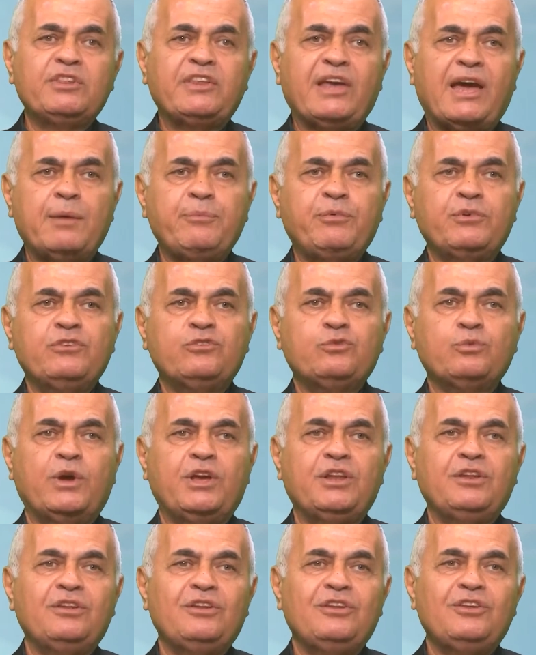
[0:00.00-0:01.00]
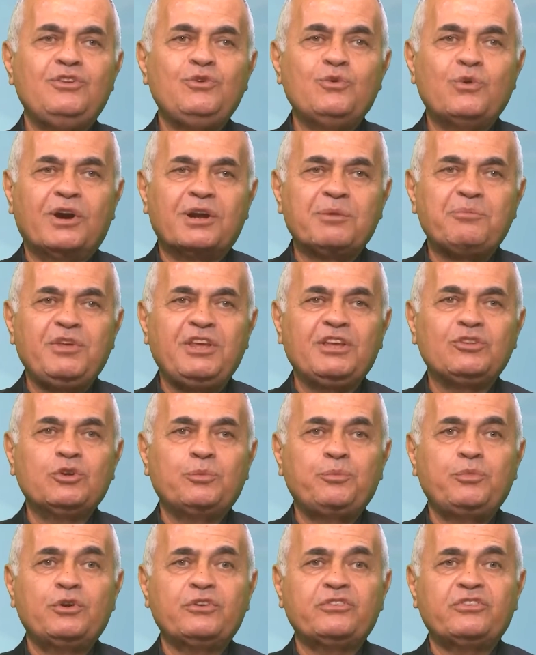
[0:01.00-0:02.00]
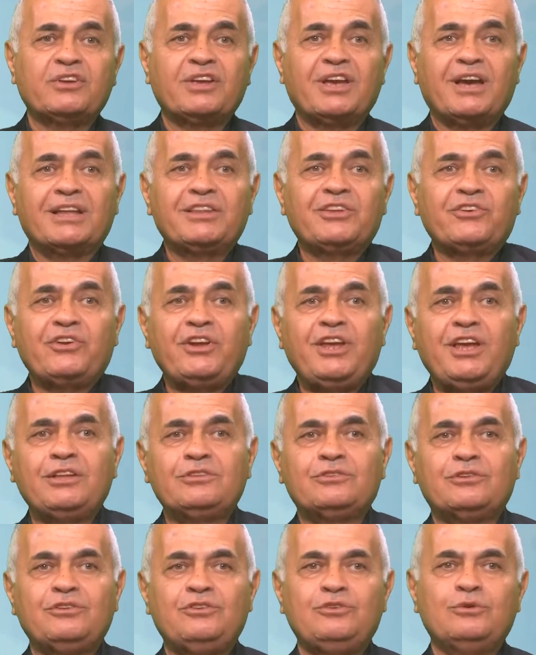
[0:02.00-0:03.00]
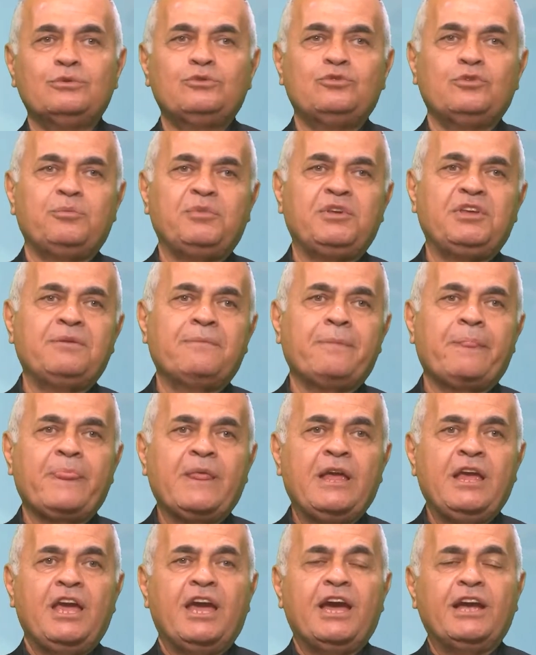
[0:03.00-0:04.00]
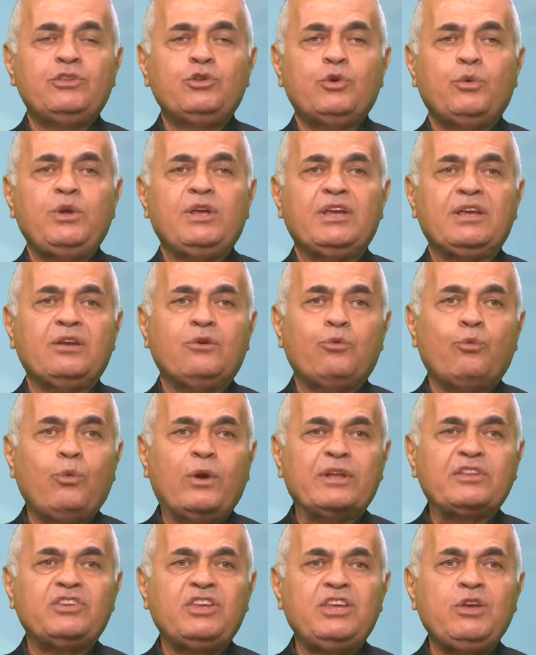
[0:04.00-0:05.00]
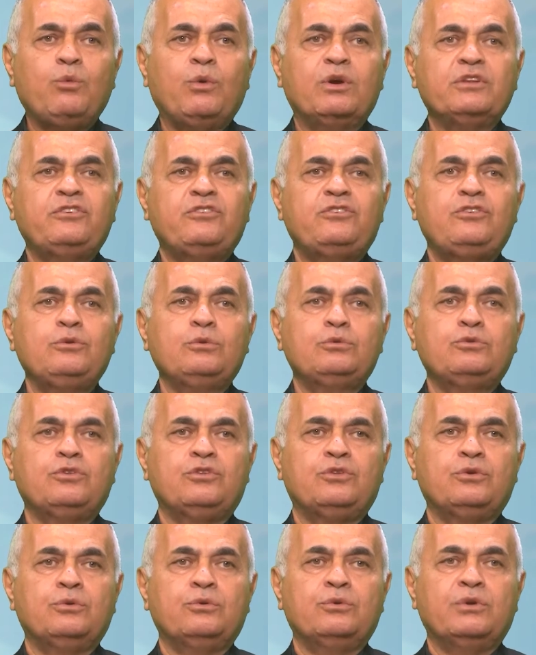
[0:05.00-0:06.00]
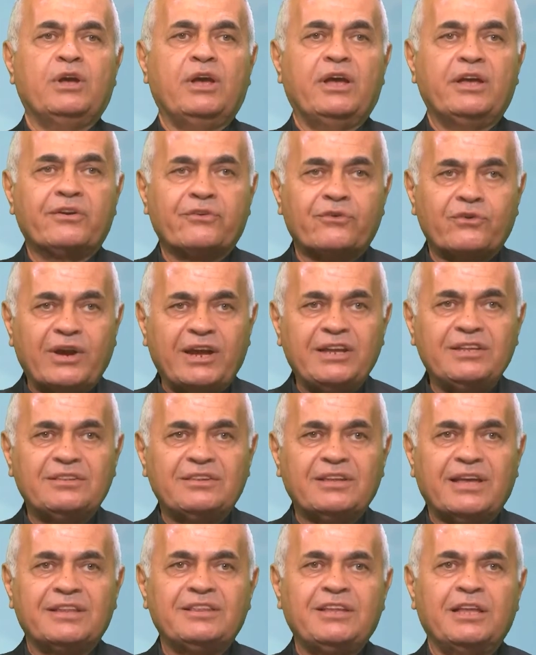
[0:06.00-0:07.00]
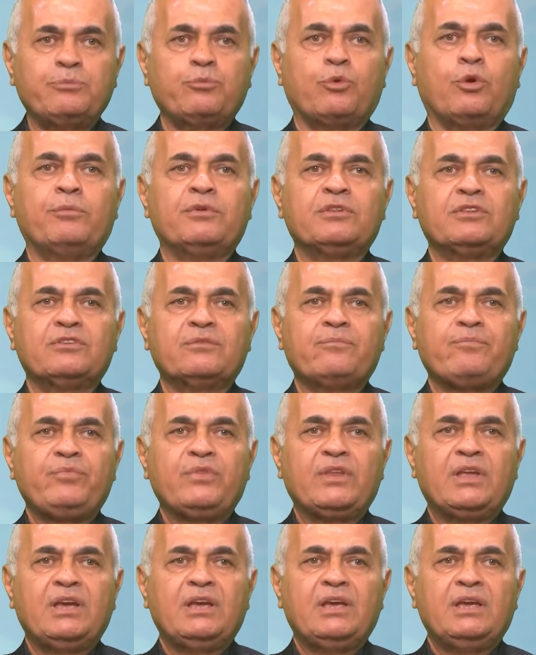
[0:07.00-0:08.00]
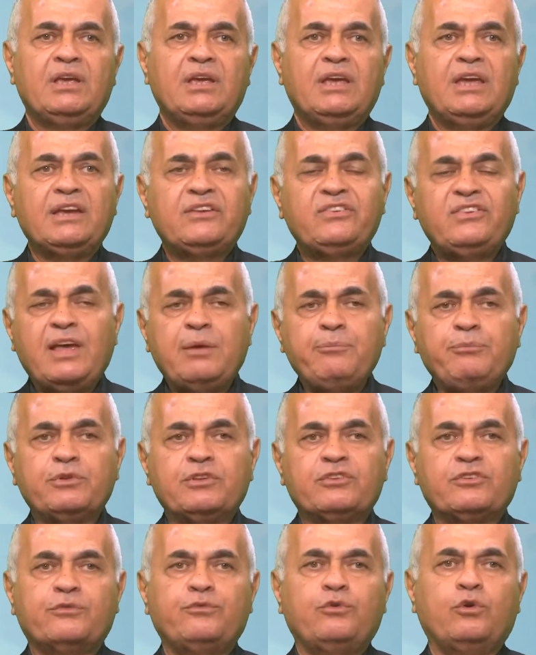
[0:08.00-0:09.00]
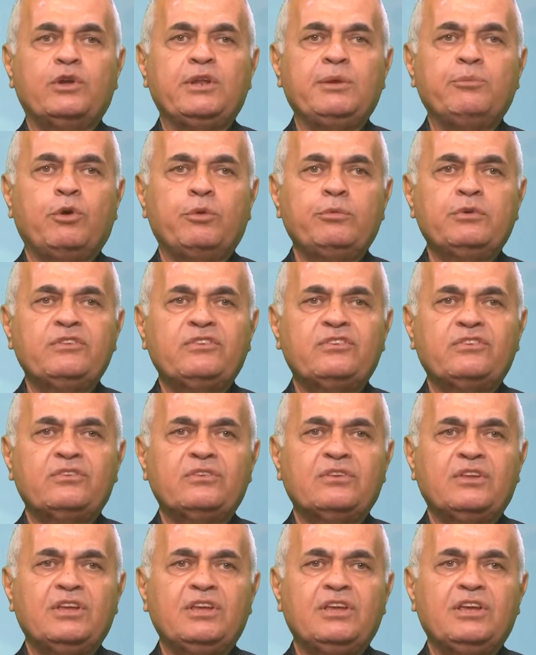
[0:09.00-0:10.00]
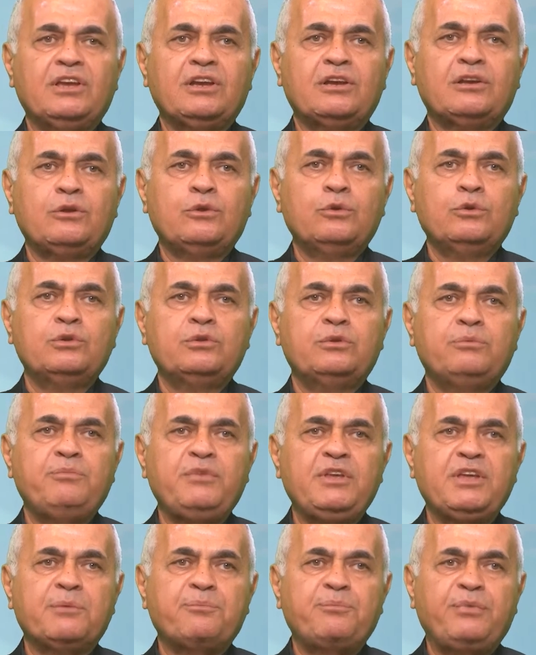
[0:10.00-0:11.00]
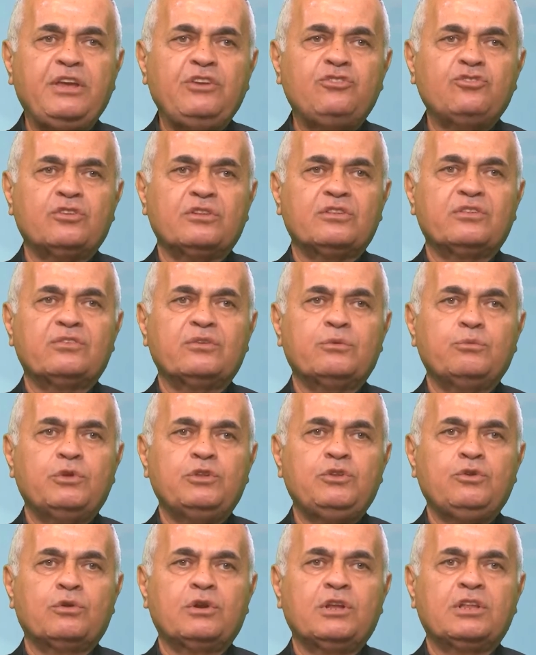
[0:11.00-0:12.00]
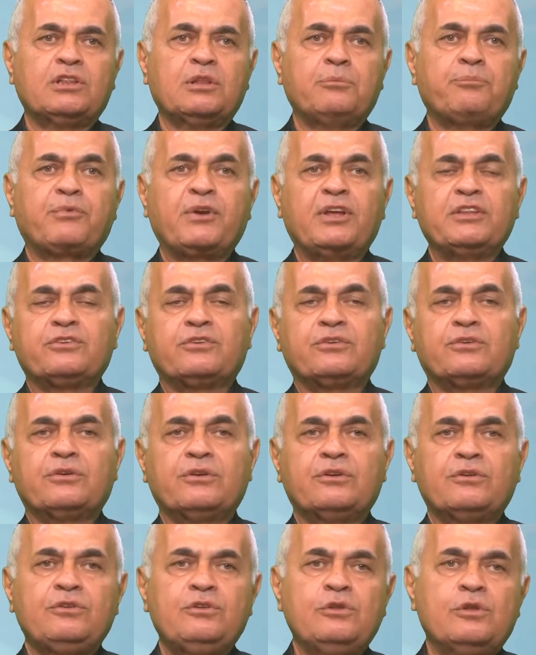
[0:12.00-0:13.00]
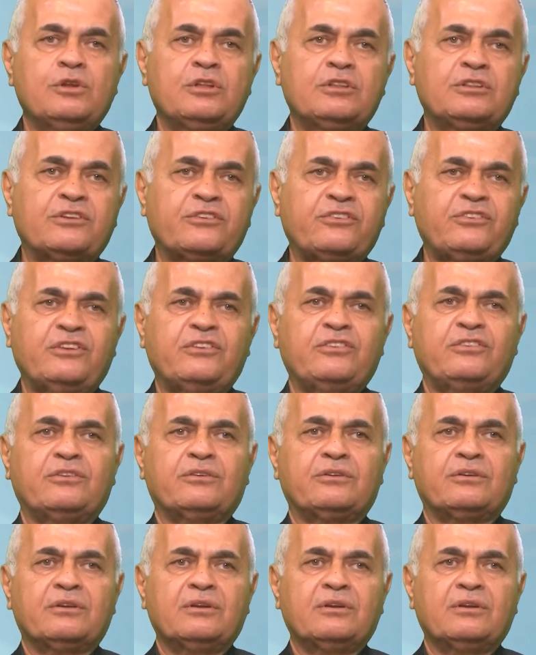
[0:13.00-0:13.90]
happens when you are being the person God created you to be and doing what He wants you to do right at that moment. Examples of holy moments include being patient with your little brother, your little sister,